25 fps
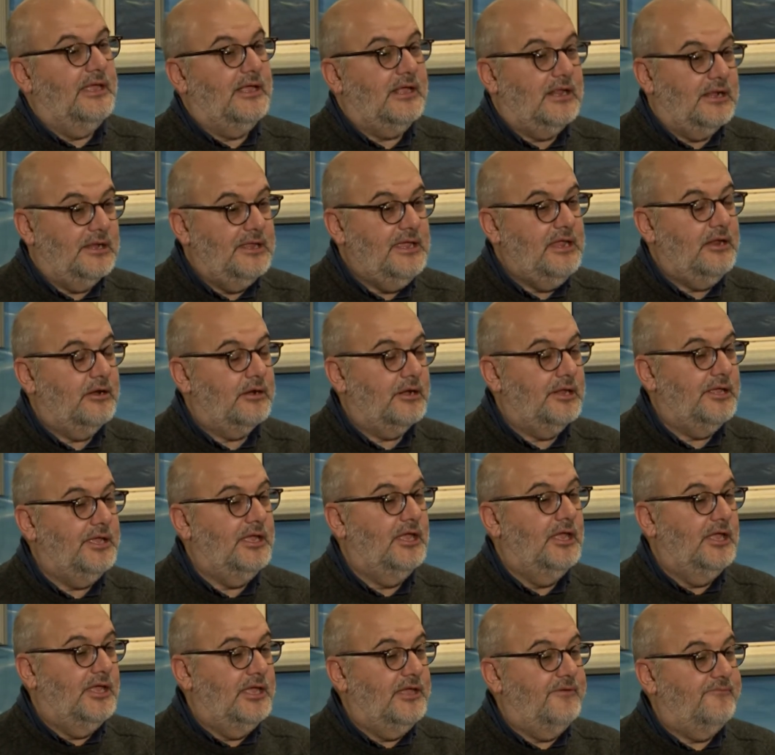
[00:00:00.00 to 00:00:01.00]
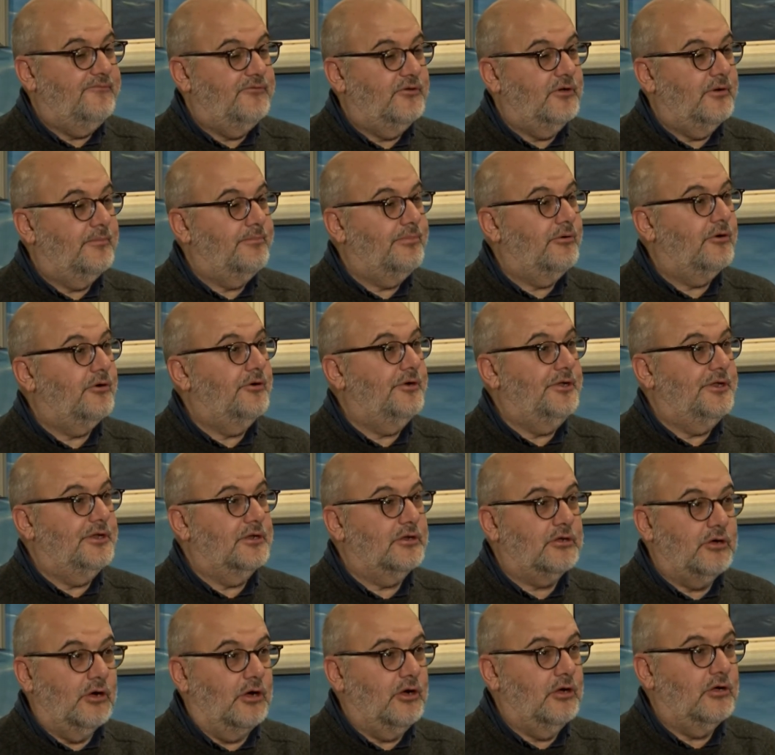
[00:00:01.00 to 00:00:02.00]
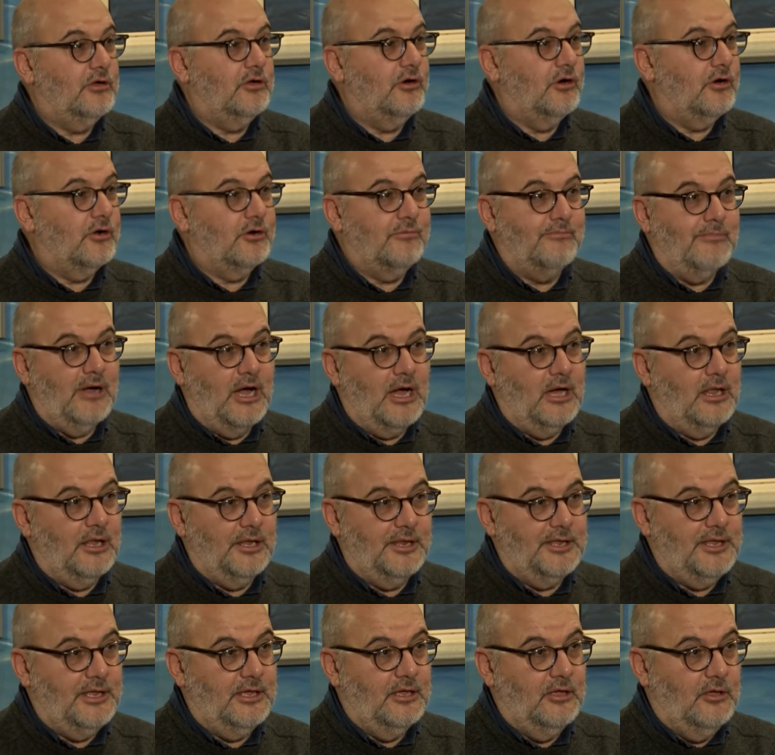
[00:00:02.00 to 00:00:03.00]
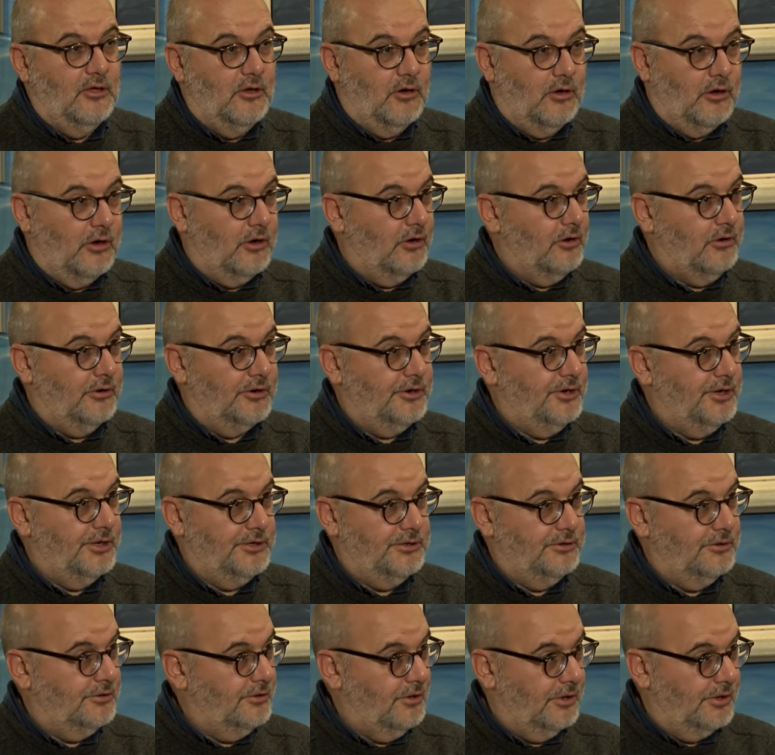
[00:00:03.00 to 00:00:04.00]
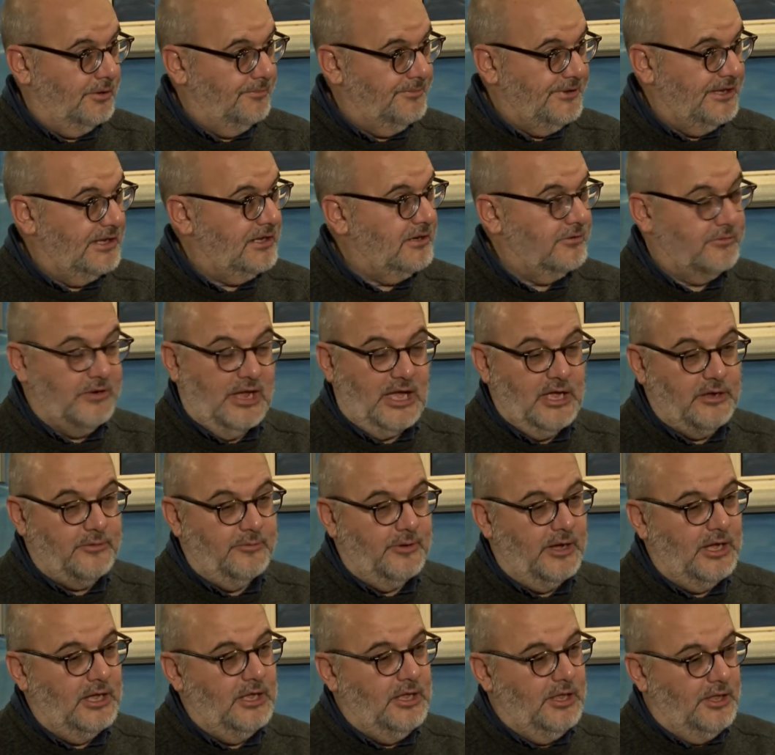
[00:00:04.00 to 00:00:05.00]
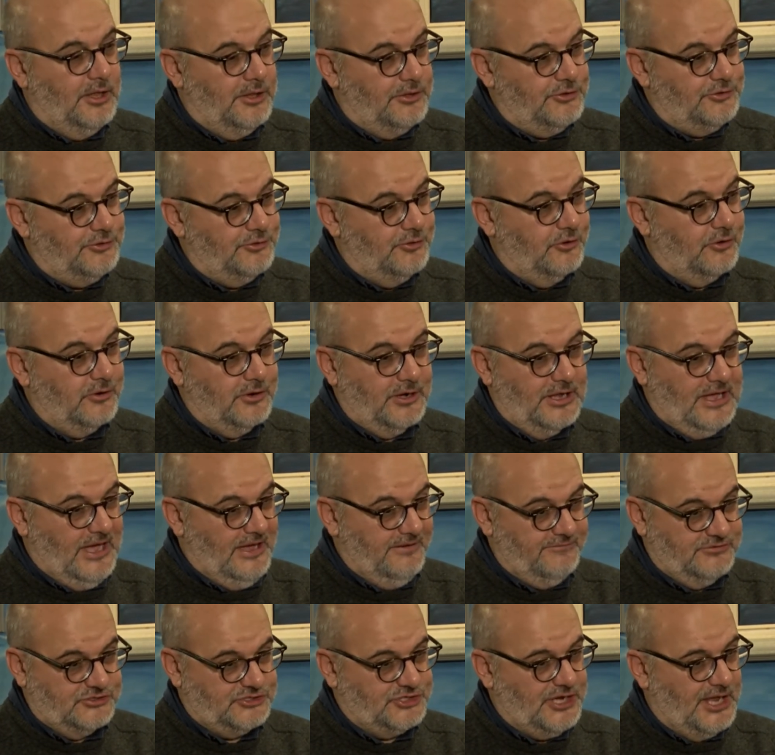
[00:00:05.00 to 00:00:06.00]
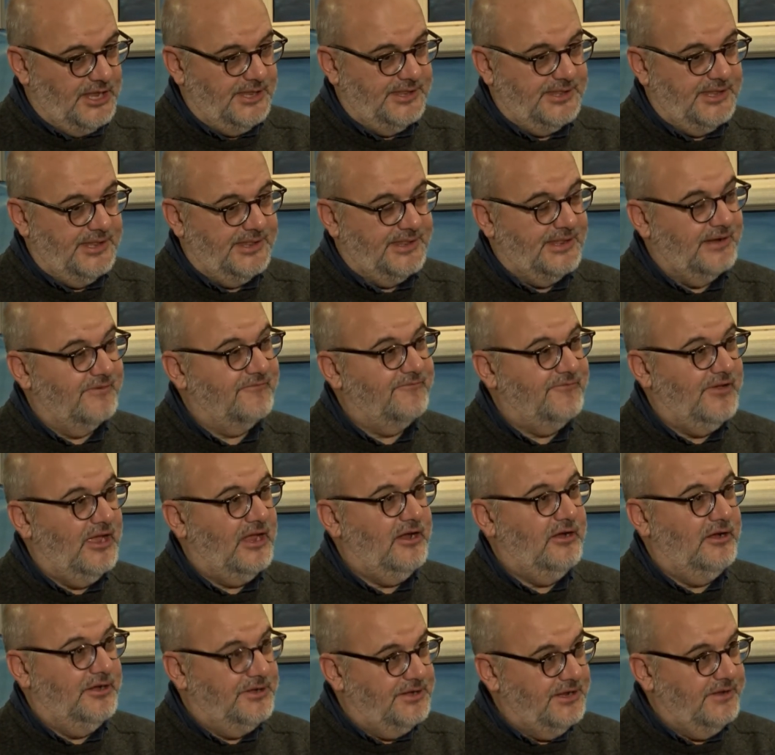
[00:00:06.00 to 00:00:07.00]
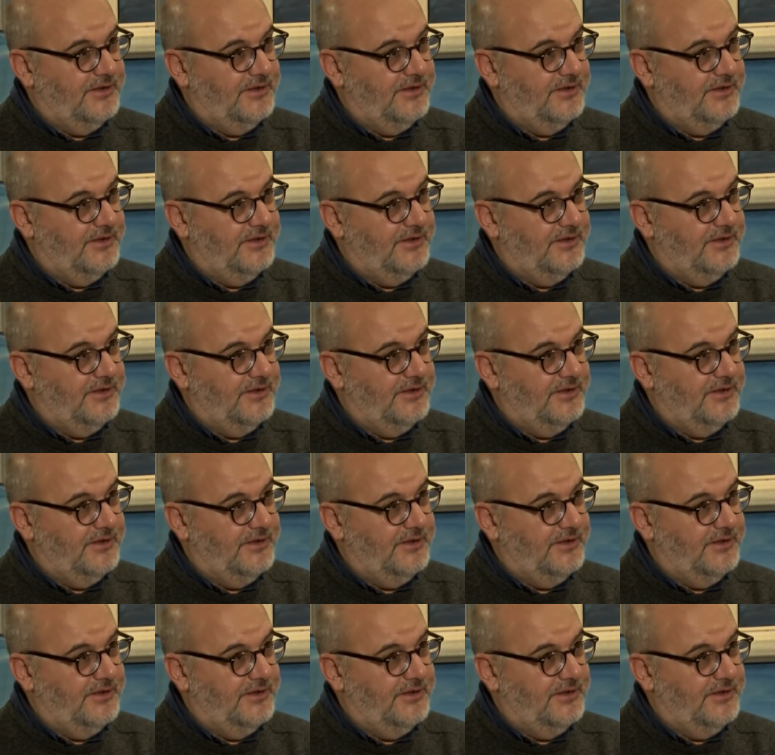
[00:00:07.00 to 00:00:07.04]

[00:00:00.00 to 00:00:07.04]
clearly, if you're born in Congo or Mali or Nicaragua, your life chances are very